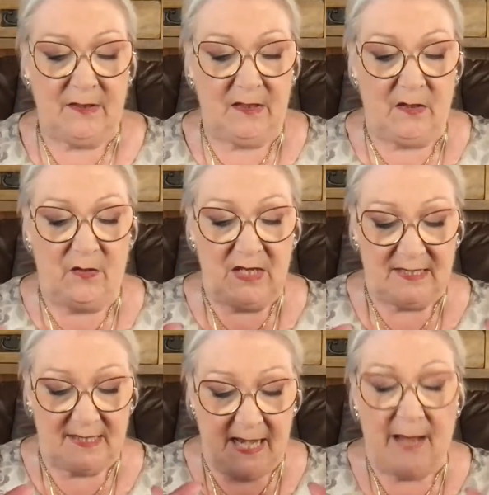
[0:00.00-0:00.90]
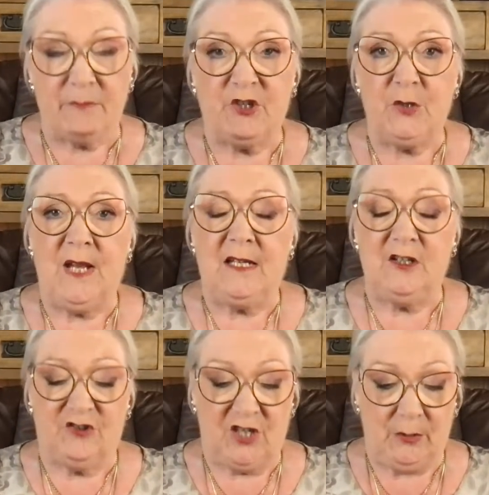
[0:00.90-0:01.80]
This Neptune
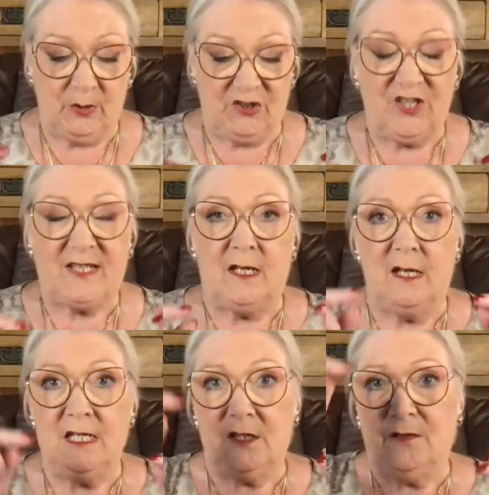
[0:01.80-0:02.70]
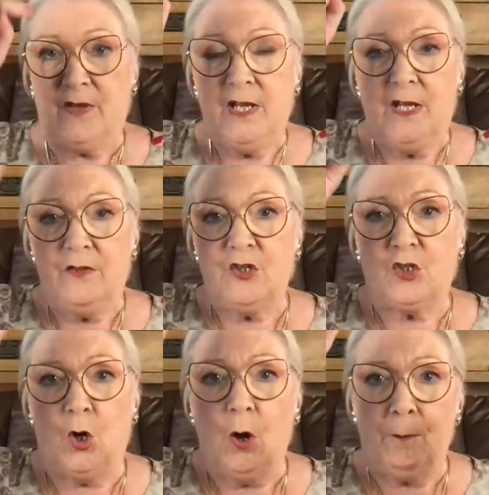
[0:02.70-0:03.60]
energy, which is kind of the
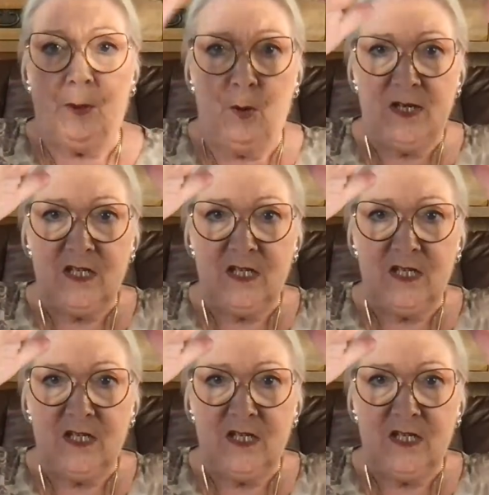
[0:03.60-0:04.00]
top point